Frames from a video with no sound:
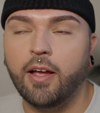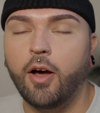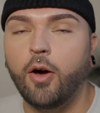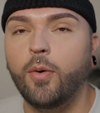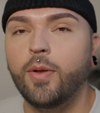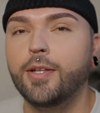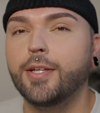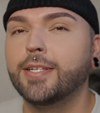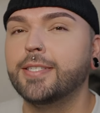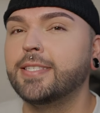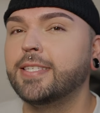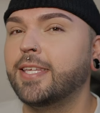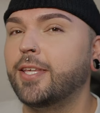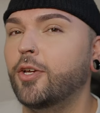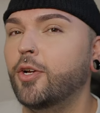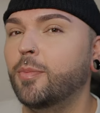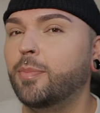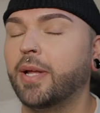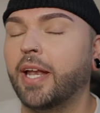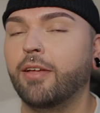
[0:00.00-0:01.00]
oh, it looks
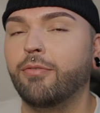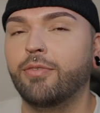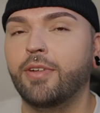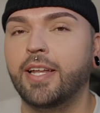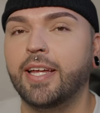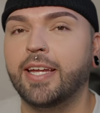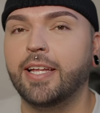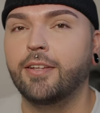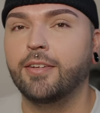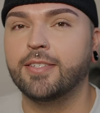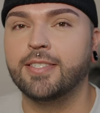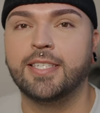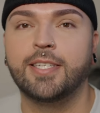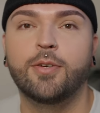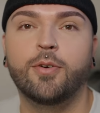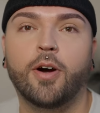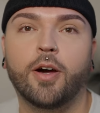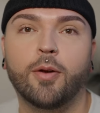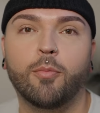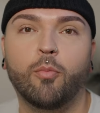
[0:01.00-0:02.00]
cute, but I feel like it looks
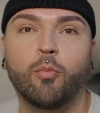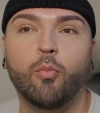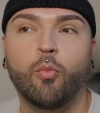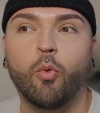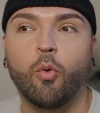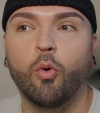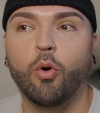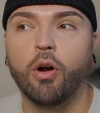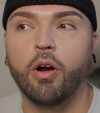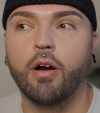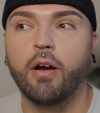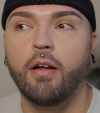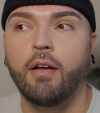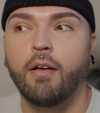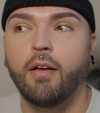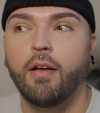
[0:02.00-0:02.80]
cute on more